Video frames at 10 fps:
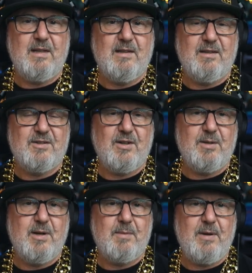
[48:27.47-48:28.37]

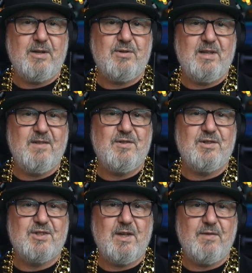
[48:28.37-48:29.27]
sodium-ion battery gives you
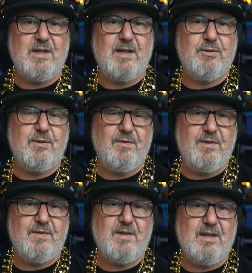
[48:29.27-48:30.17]

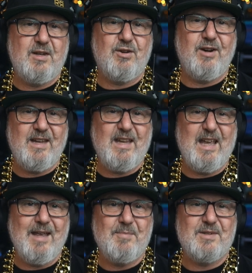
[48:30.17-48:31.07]
750 cranking
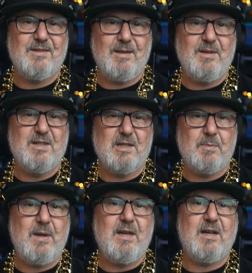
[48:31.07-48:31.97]
amps. That means its
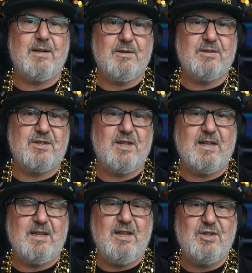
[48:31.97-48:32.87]
peak current to
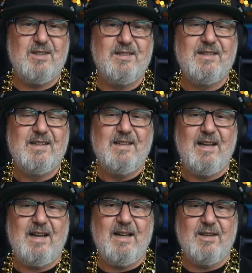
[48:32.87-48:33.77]
start an engine
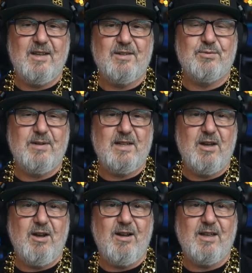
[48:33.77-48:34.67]
is really
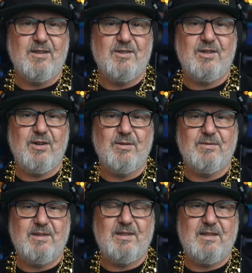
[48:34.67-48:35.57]
high. So
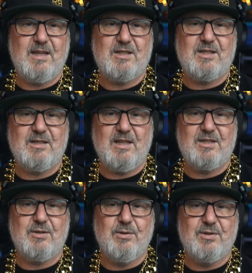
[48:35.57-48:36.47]

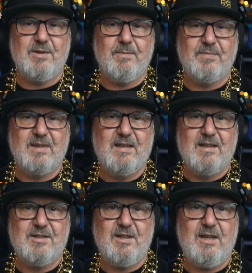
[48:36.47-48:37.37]
that's awesome.
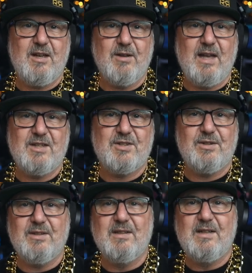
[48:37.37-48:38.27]
So there you go,
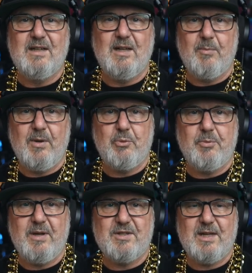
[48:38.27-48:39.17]
Aeson,
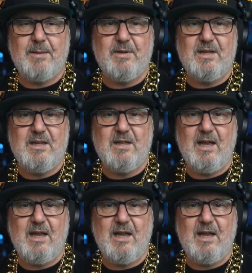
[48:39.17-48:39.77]
Melbourne-based company